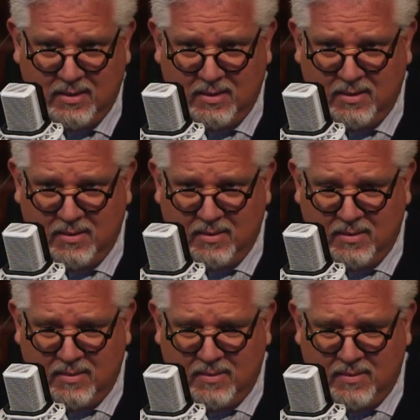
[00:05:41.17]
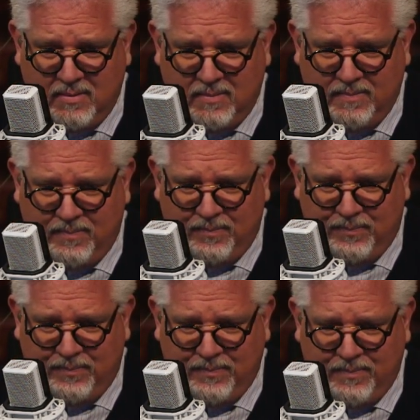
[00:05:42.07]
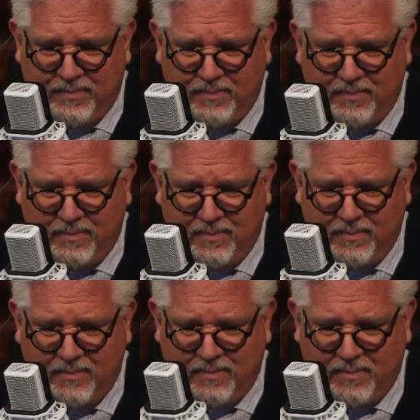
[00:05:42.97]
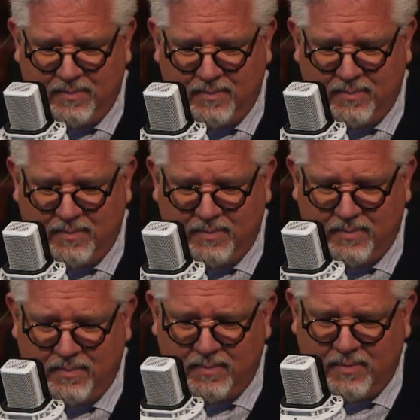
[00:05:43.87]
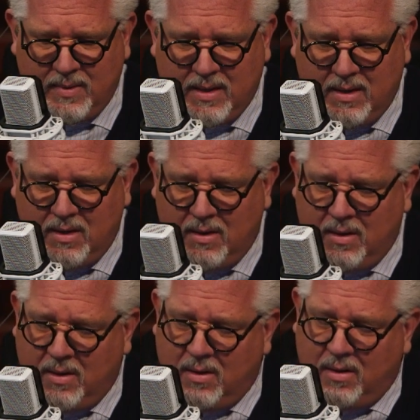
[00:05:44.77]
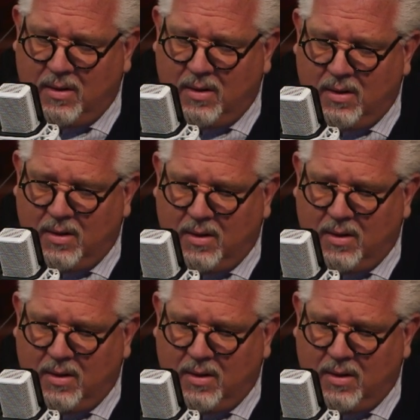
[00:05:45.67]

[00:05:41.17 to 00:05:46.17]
(silence)